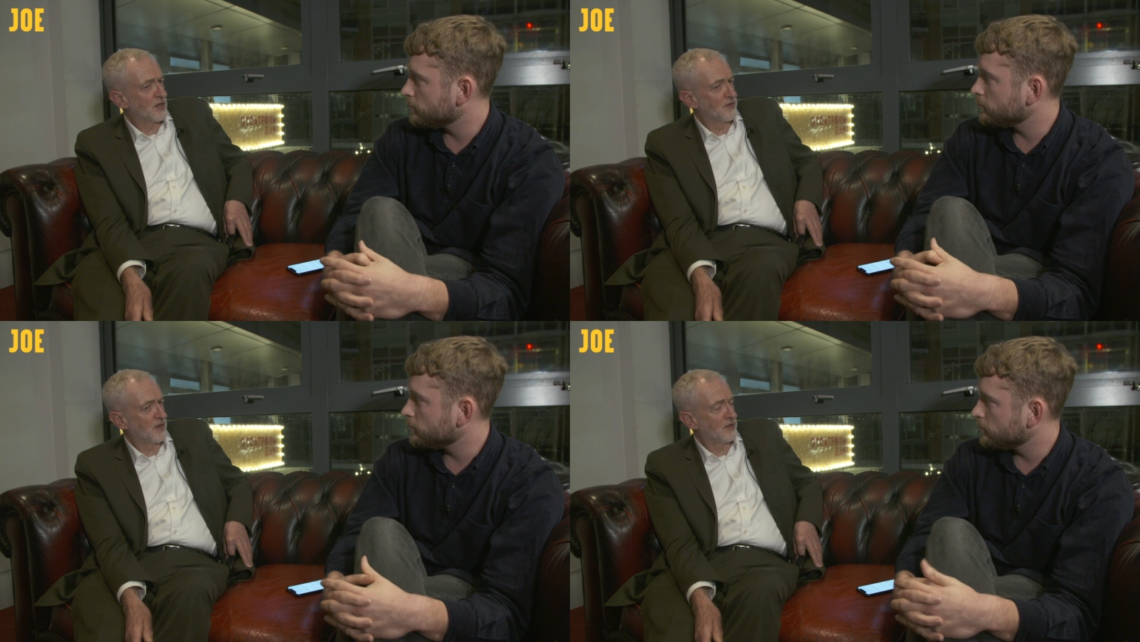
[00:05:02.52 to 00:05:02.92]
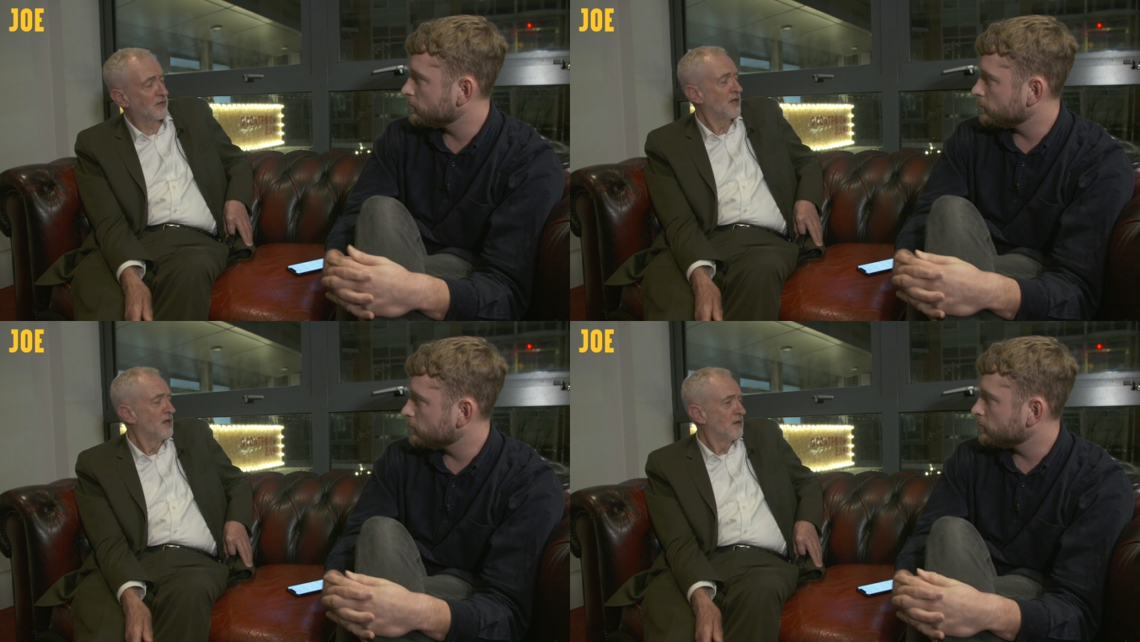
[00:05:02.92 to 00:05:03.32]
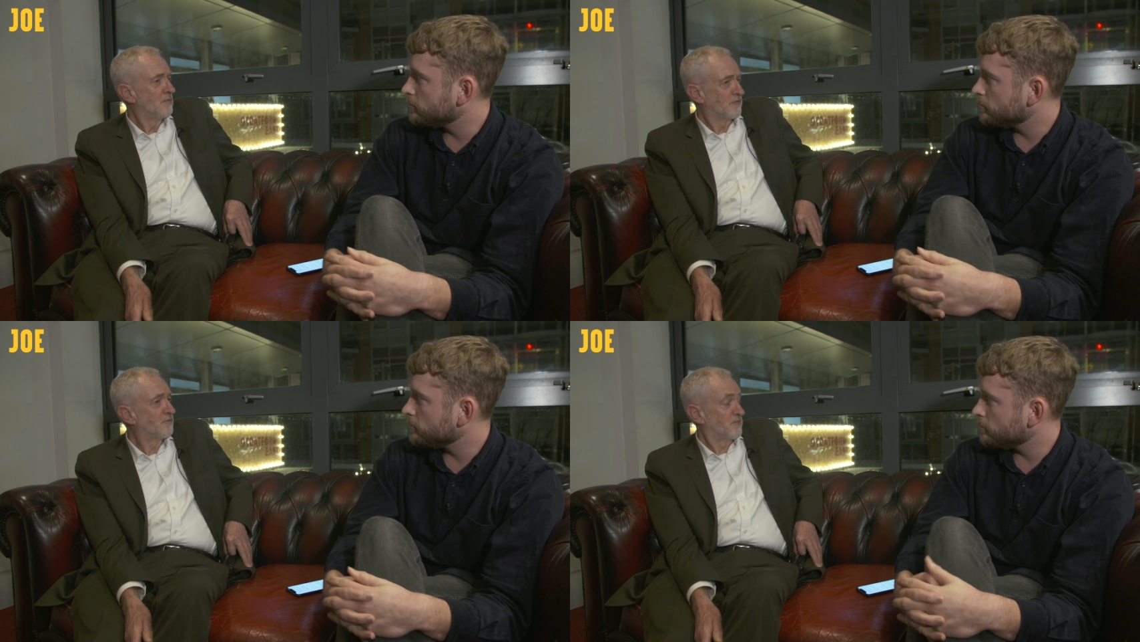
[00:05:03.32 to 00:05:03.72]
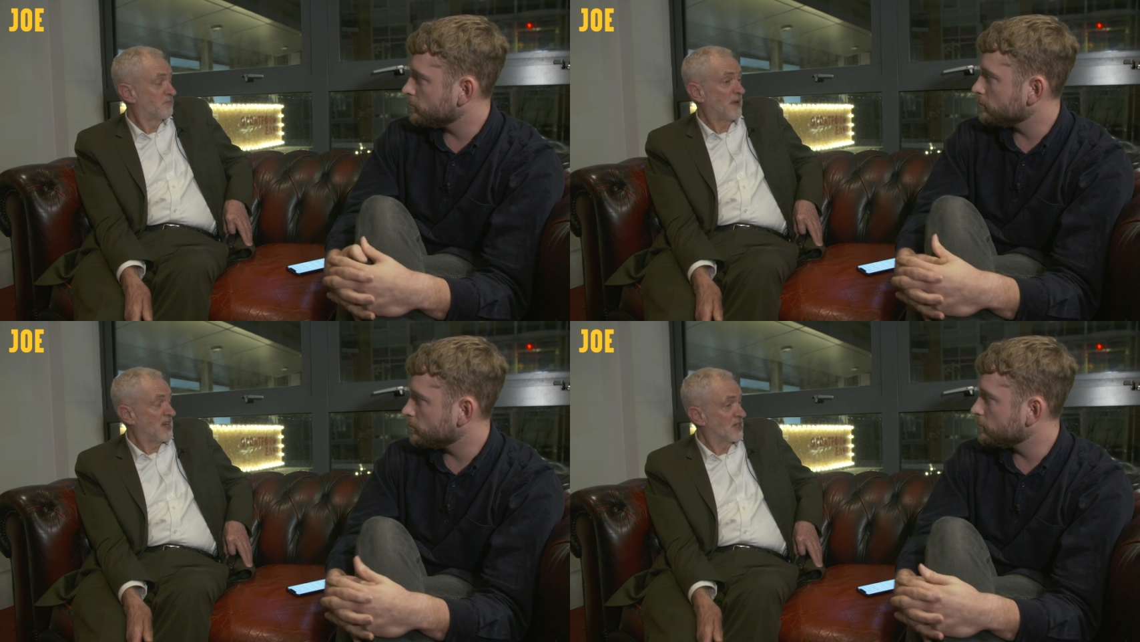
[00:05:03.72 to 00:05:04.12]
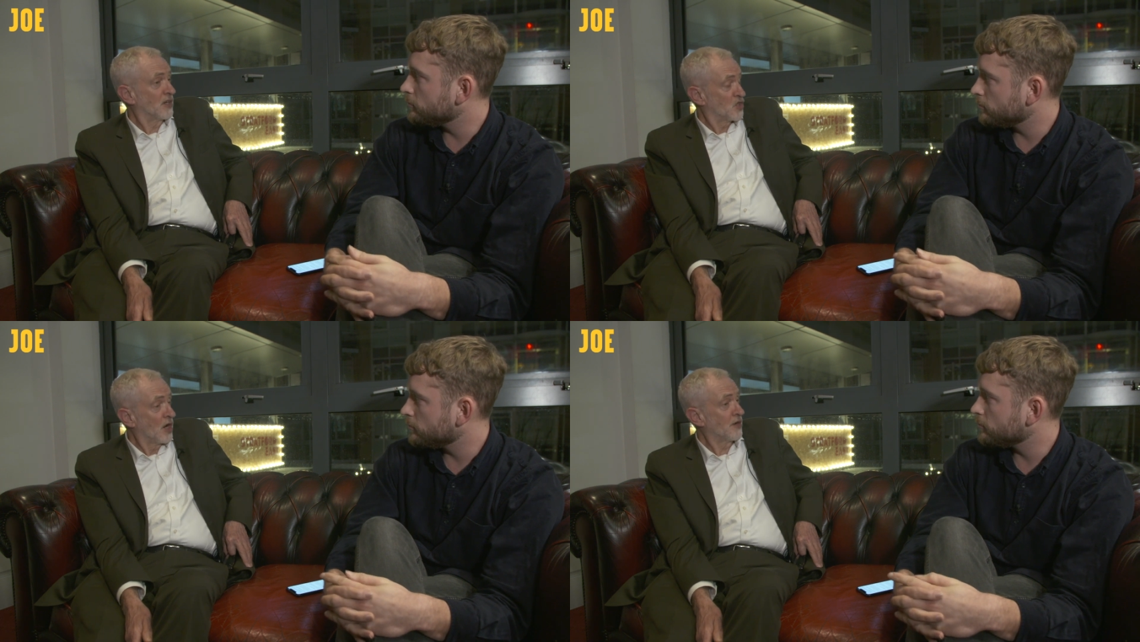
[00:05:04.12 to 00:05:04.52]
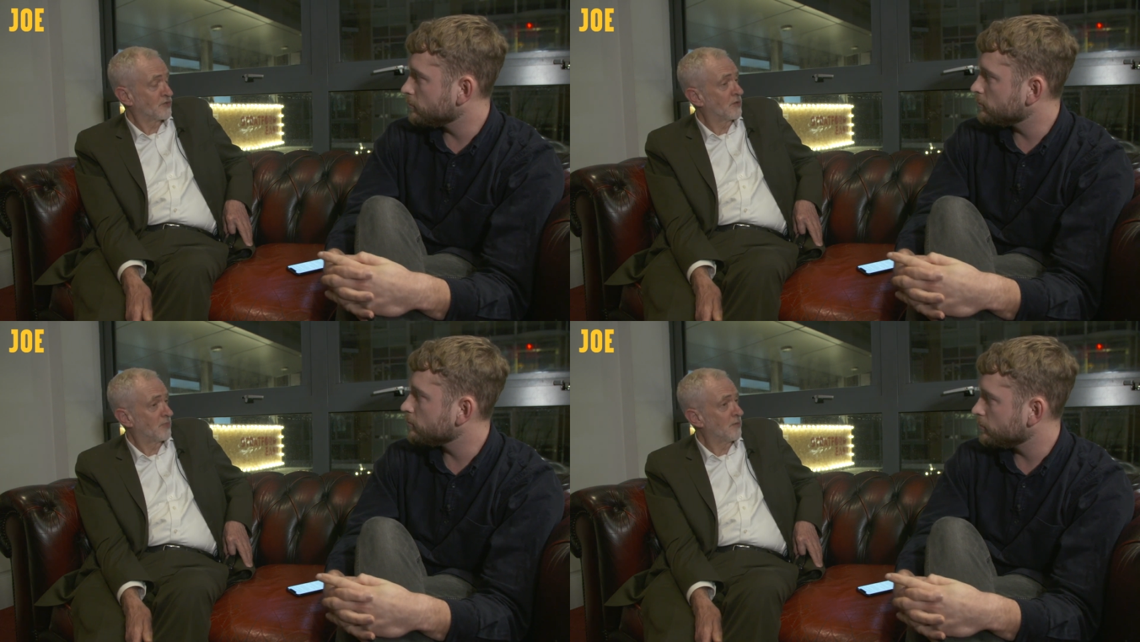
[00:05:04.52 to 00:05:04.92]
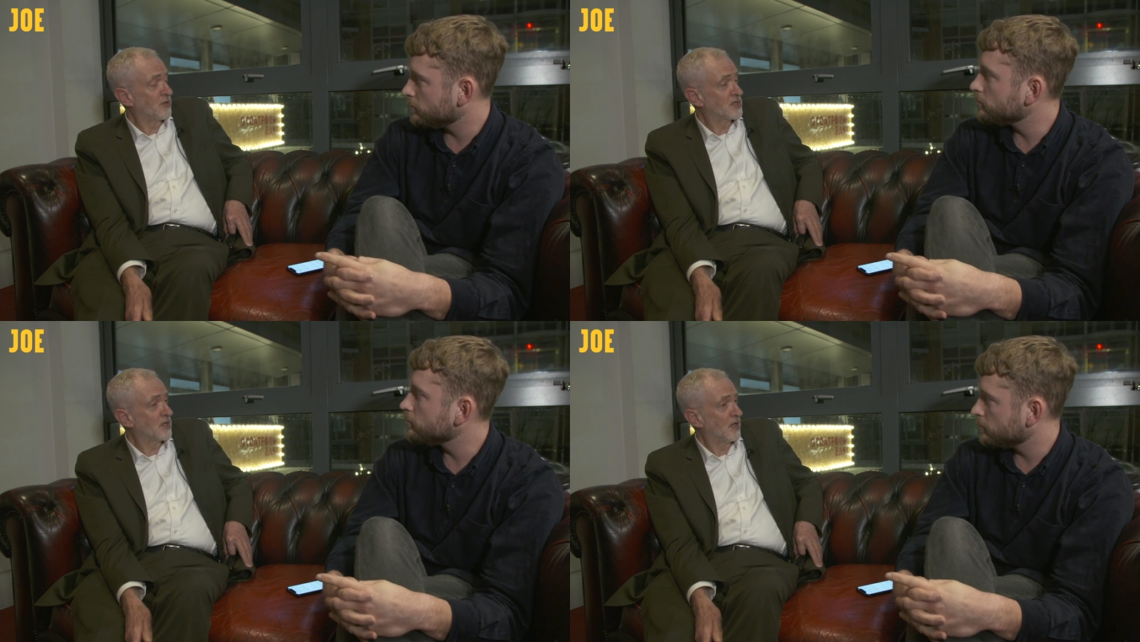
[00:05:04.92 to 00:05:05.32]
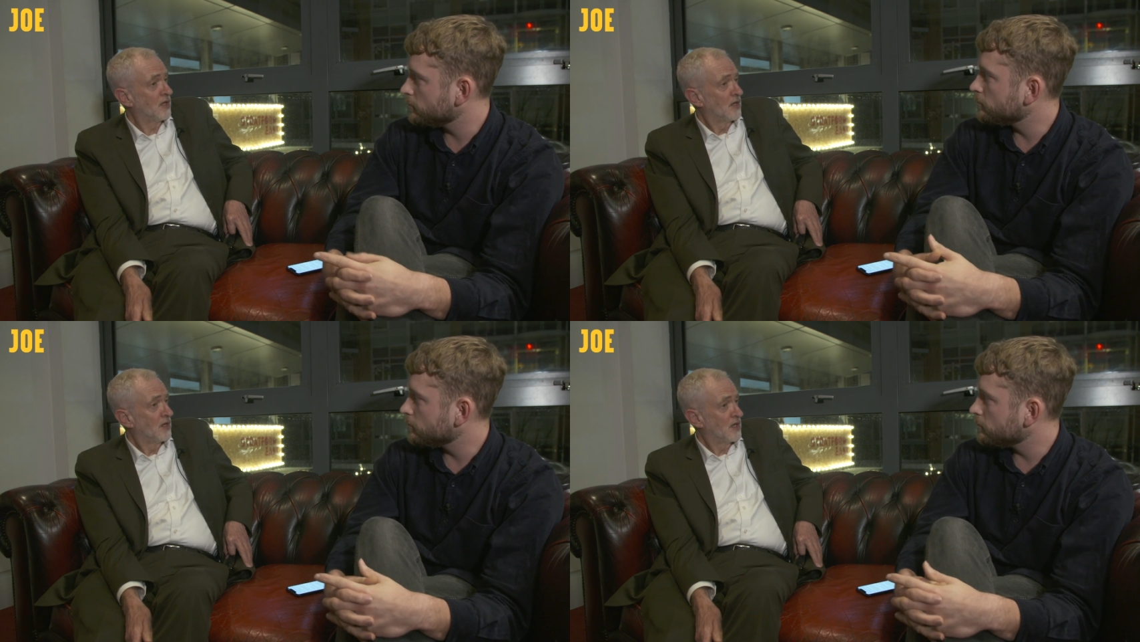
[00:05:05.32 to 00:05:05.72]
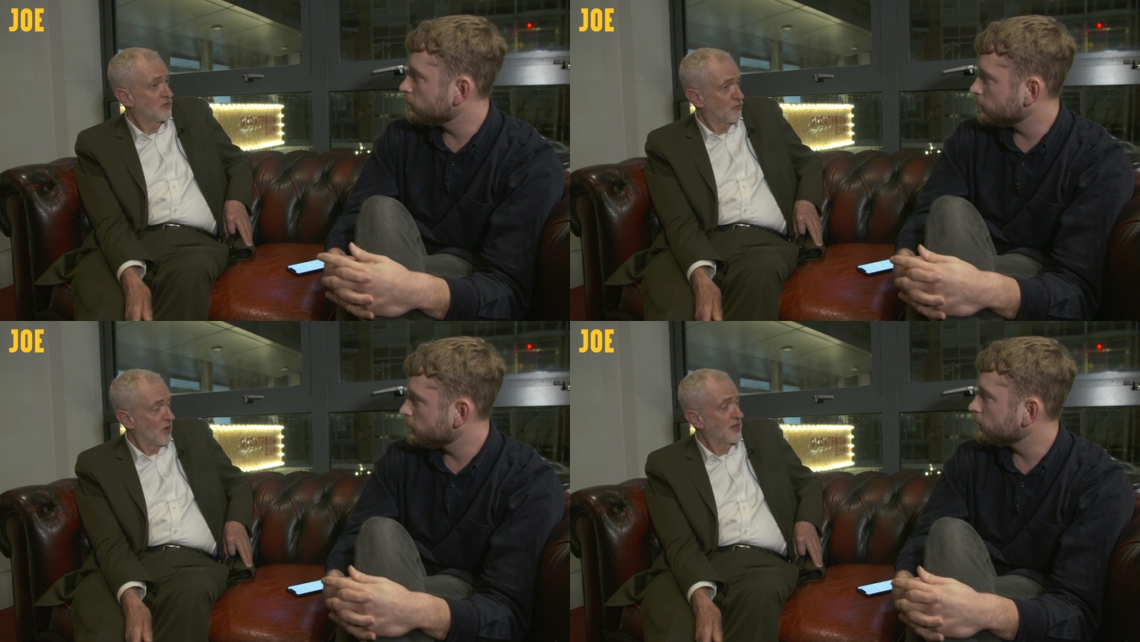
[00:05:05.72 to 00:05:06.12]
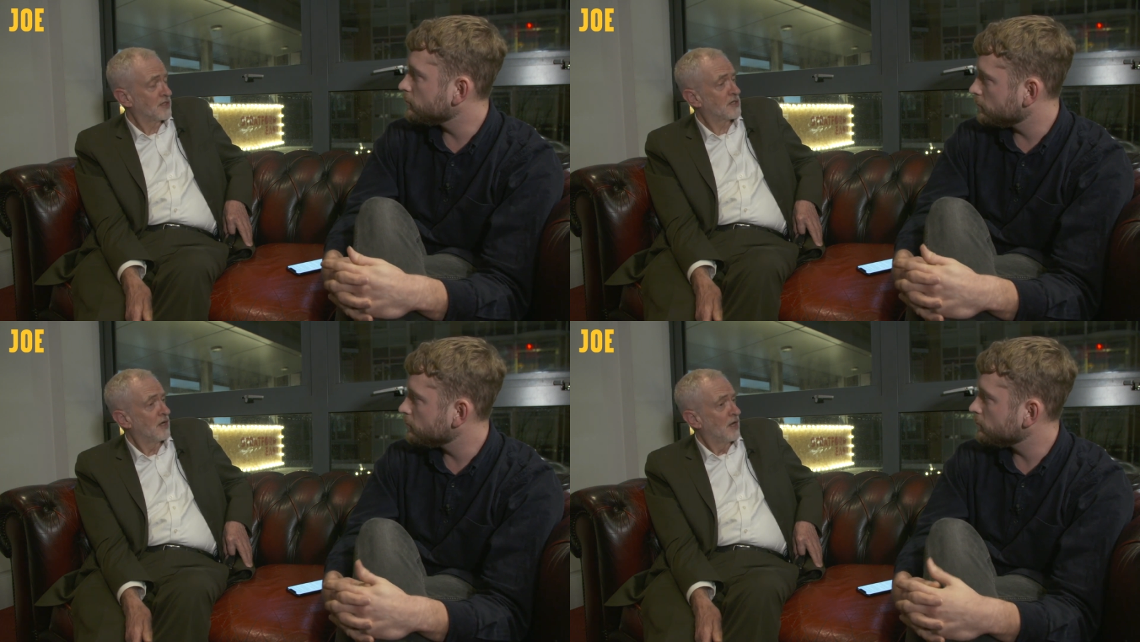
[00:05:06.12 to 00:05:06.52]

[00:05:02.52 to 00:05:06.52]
Speaker 1: and I think the basic charter of the B B C is right,